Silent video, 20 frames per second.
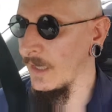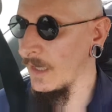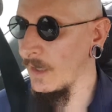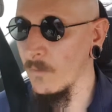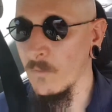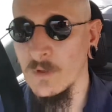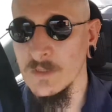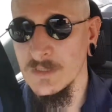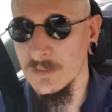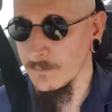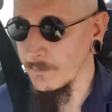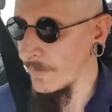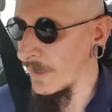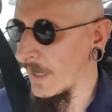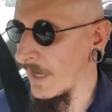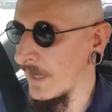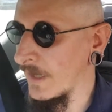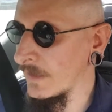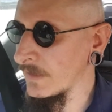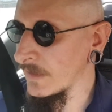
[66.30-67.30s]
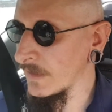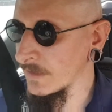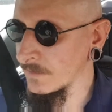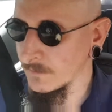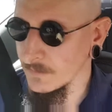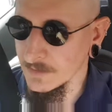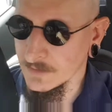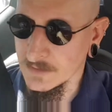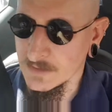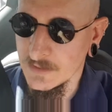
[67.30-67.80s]
it wasn't bad,
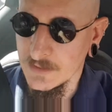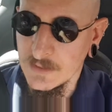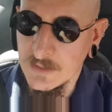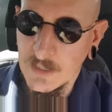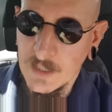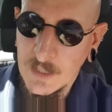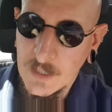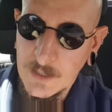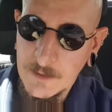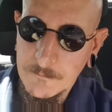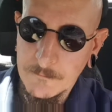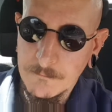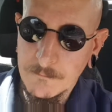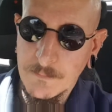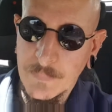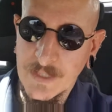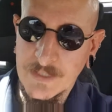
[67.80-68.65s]
admittedly, um,